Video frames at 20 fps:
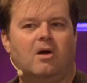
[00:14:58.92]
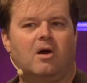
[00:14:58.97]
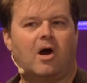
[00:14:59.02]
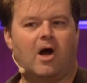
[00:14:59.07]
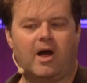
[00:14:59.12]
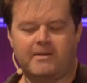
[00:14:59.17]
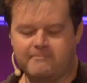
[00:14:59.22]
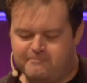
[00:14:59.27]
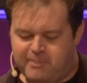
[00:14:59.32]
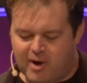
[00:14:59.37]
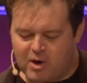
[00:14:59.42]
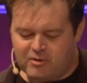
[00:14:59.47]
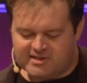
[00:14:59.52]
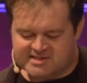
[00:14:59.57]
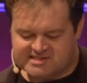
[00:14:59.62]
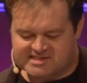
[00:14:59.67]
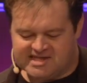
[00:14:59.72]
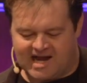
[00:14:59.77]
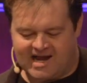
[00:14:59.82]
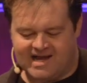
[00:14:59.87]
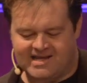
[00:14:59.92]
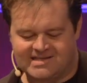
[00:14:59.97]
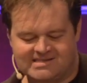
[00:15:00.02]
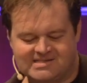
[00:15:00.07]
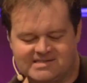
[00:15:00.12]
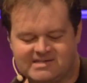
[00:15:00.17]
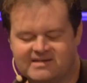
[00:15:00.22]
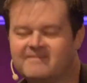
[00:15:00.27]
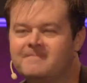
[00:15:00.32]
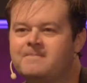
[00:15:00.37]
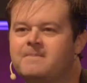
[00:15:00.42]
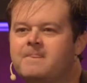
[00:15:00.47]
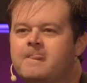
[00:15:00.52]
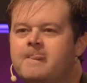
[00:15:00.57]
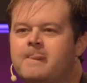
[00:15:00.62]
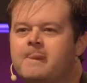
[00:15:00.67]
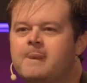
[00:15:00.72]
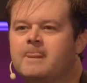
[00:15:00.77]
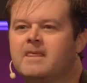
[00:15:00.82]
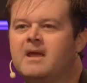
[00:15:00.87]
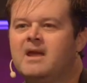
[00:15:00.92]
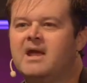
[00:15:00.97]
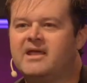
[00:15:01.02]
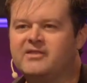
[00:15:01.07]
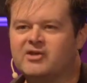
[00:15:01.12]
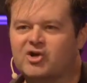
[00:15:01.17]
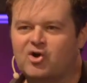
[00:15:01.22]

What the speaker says: on both sides. And the